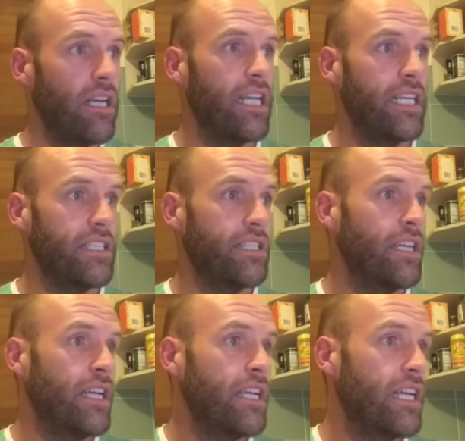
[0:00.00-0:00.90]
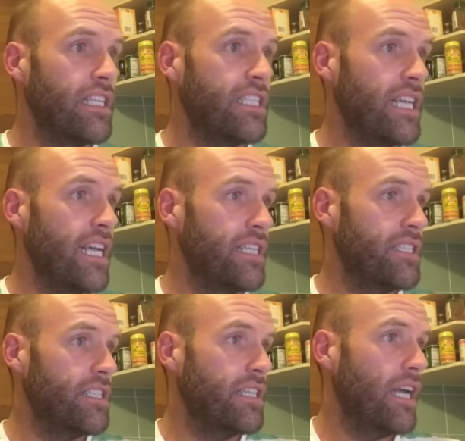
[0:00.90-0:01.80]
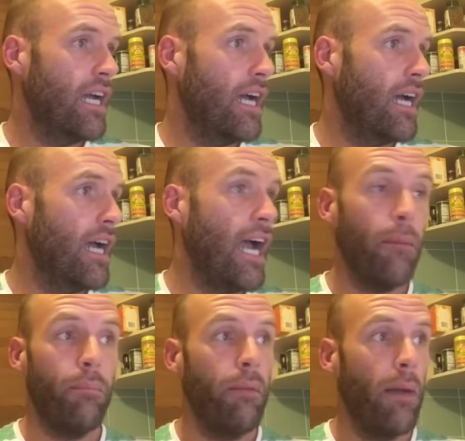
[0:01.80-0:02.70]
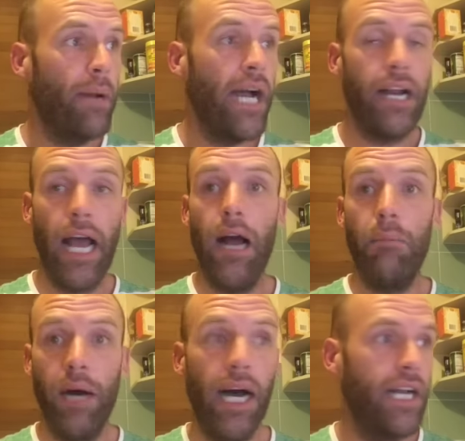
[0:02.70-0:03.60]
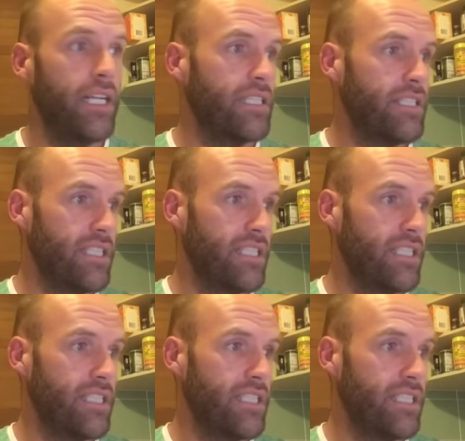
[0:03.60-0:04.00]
is it says uh, our, about our partners.